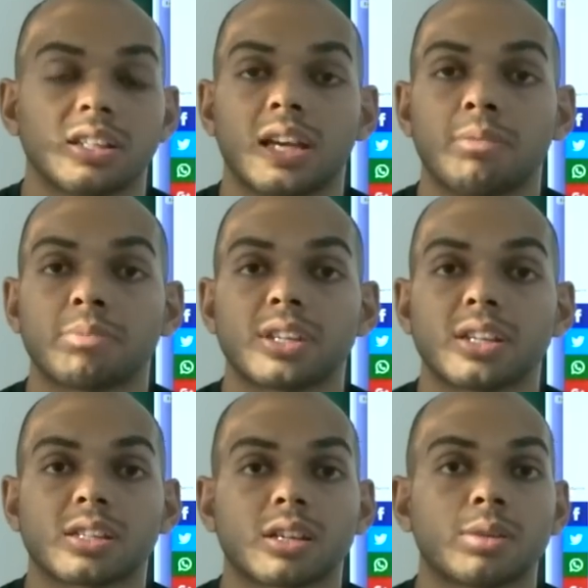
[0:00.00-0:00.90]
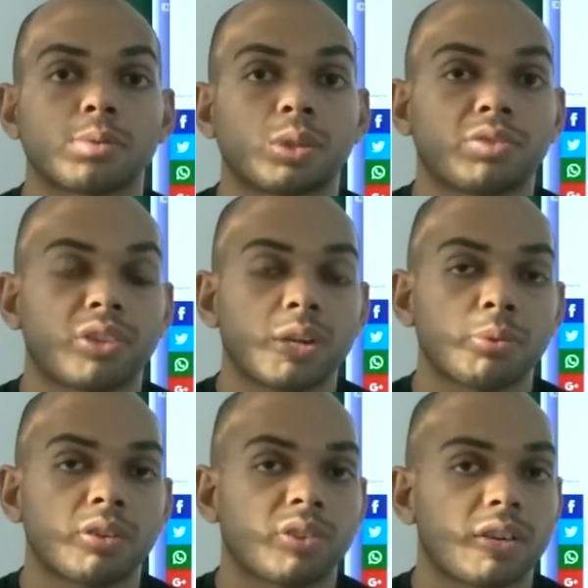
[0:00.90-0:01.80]
The M6 comes with a
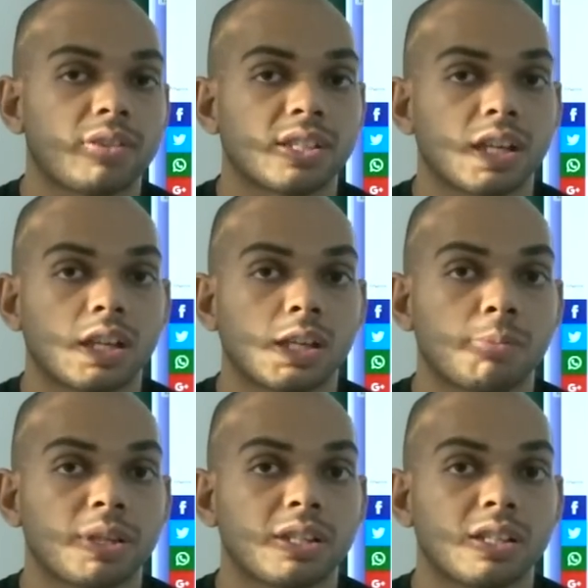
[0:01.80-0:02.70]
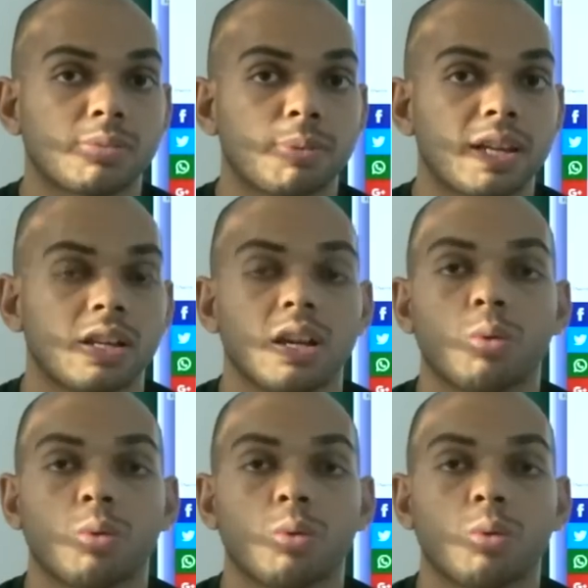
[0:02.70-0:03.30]
5.5-inch 1080p display